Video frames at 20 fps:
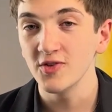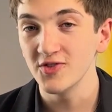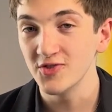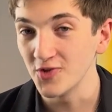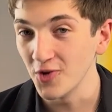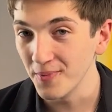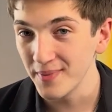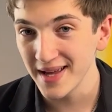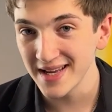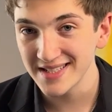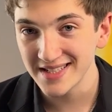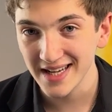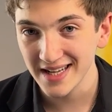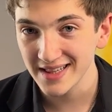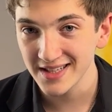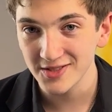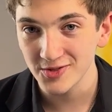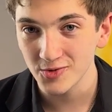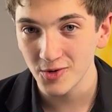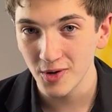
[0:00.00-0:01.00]
Don't be a
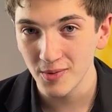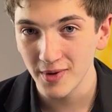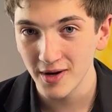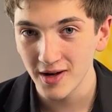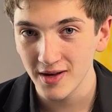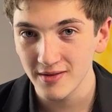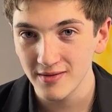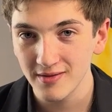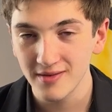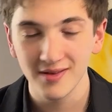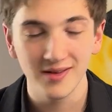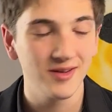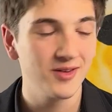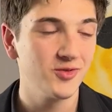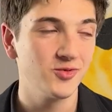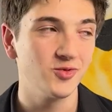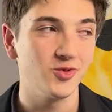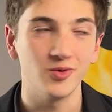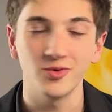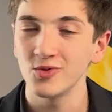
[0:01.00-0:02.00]
checklist robot.
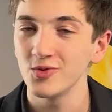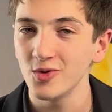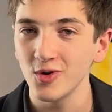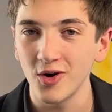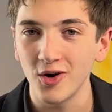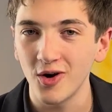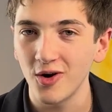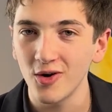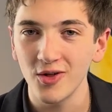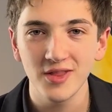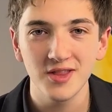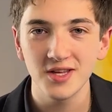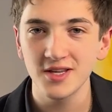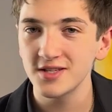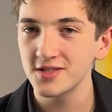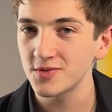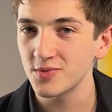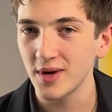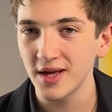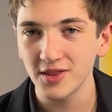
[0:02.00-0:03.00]
Don't do all
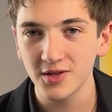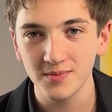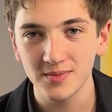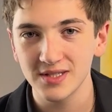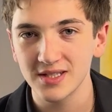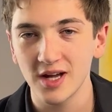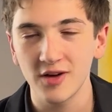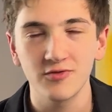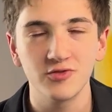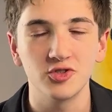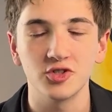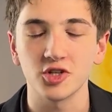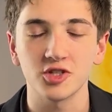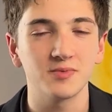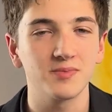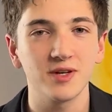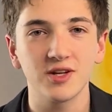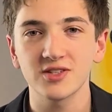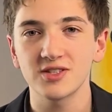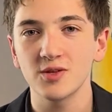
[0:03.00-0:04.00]
this random stuff just
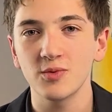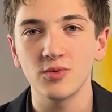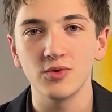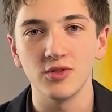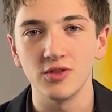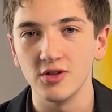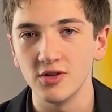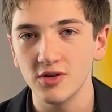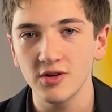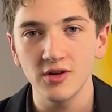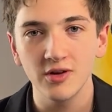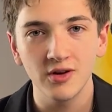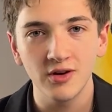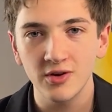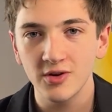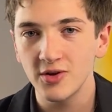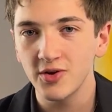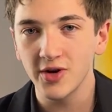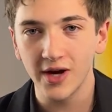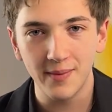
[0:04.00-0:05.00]
because it will look good
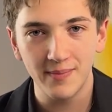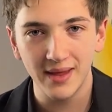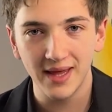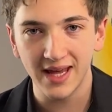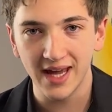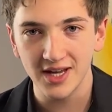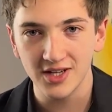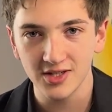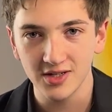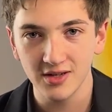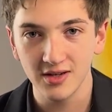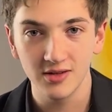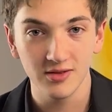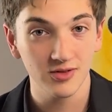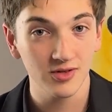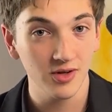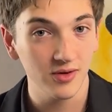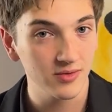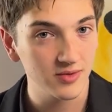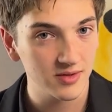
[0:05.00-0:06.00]
on your application.
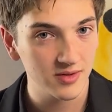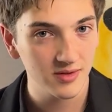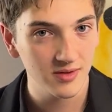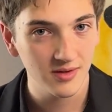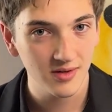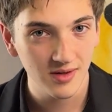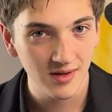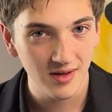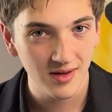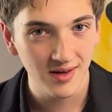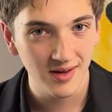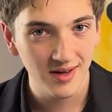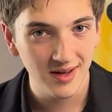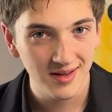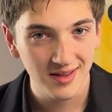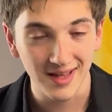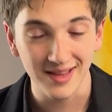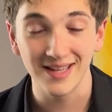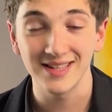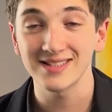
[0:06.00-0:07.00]
Don't.
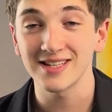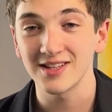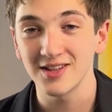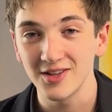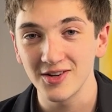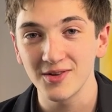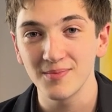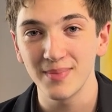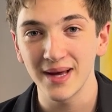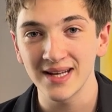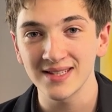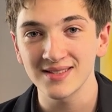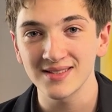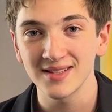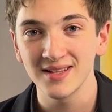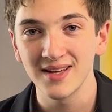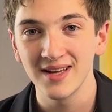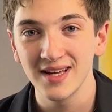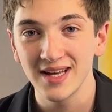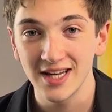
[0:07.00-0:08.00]
The things that look best
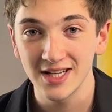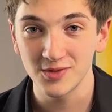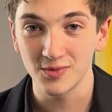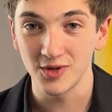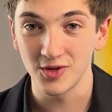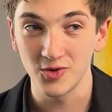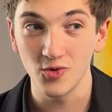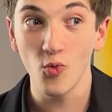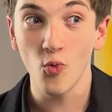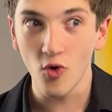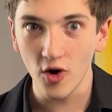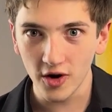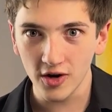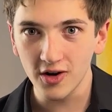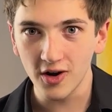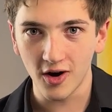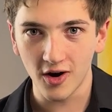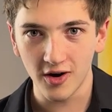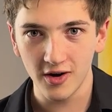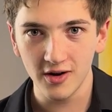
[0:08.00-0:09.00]
is when you work
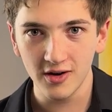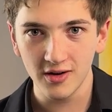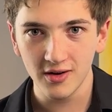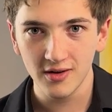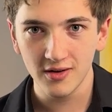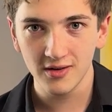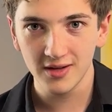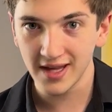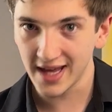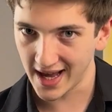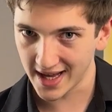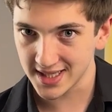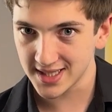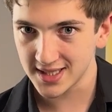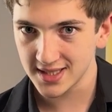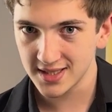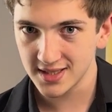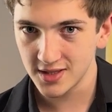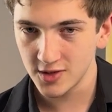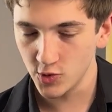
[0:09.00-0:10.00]
hard,
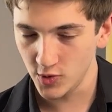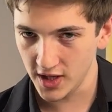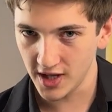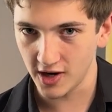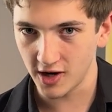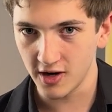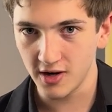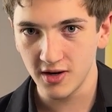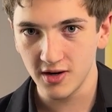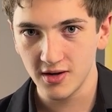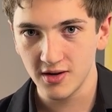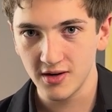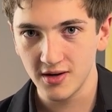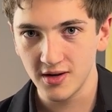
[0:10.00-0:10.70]
yes, really hard,